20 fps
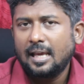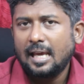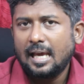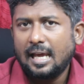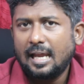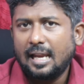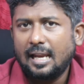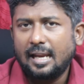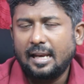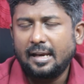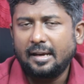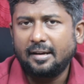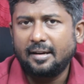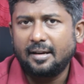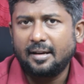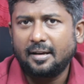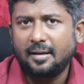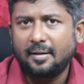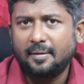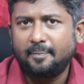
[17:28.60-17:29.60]
and
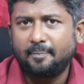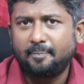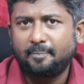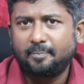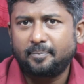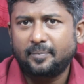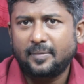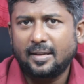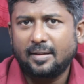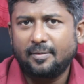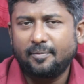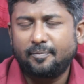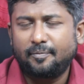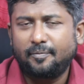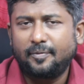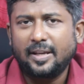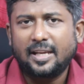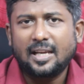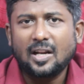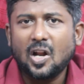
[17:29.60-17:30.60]

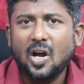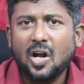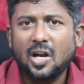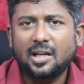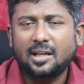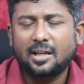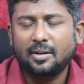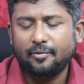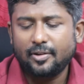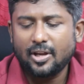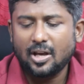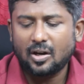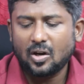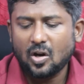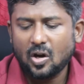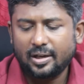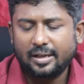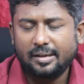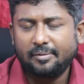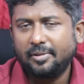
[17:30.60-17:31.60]
we are
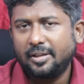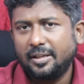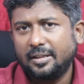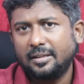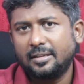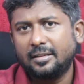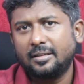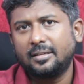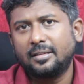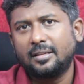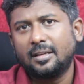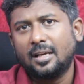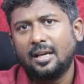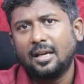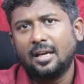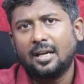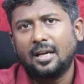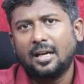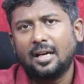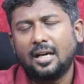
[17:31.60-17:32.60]
not living
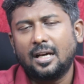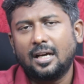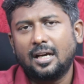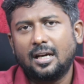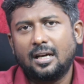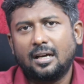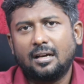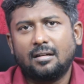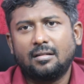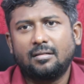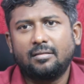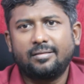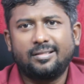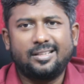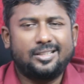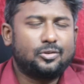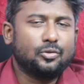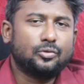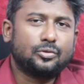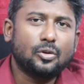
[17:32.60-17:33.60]

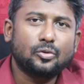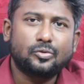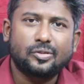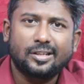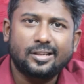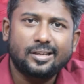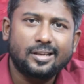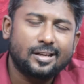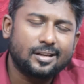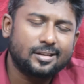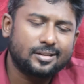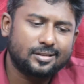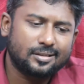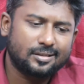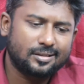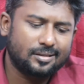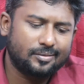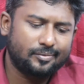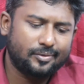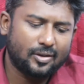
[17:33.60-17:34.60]
in 2000
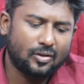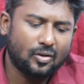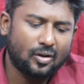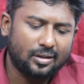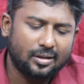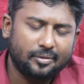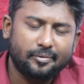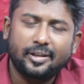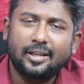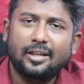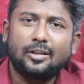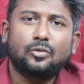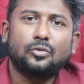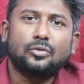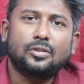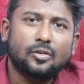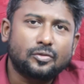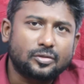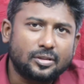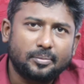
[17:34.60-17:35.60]
years, we are not living in
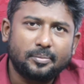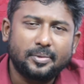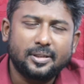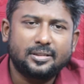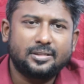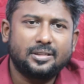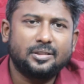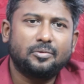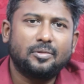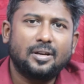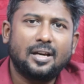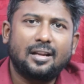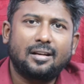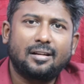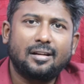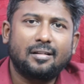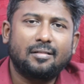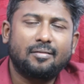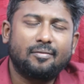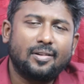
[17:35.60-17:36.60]
2000 BC where
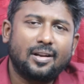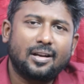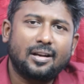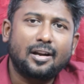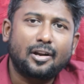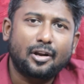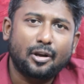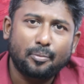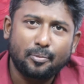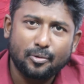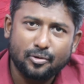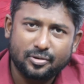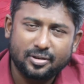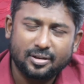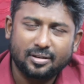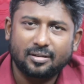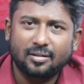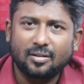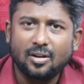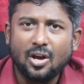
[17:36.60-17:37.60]

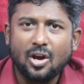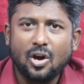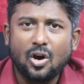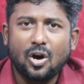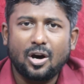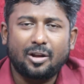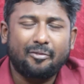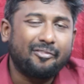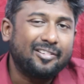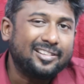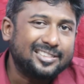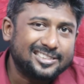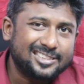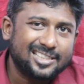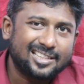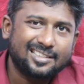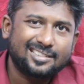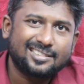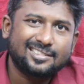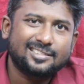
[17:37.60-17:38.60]
retribution or
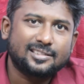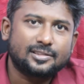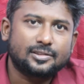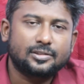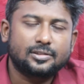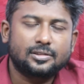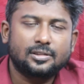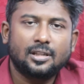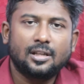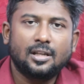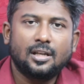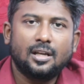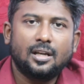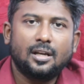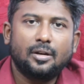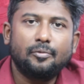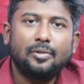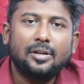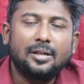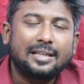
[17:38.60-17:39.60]
vengeance
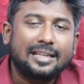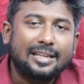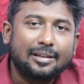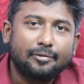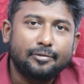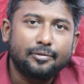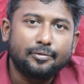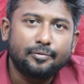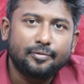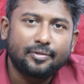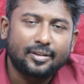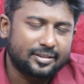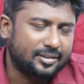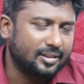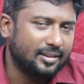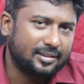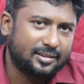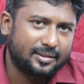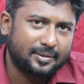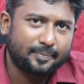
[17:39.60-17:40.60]
will give
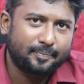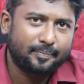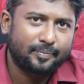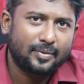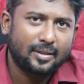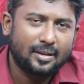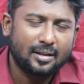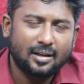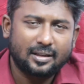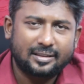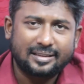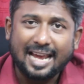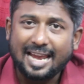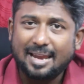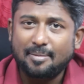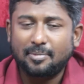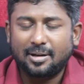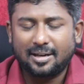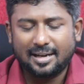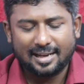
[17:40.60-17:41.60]
results.
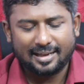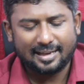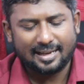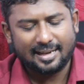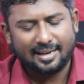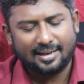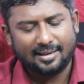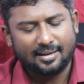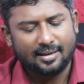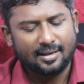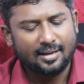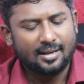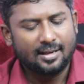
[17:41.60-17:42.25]
Time and again,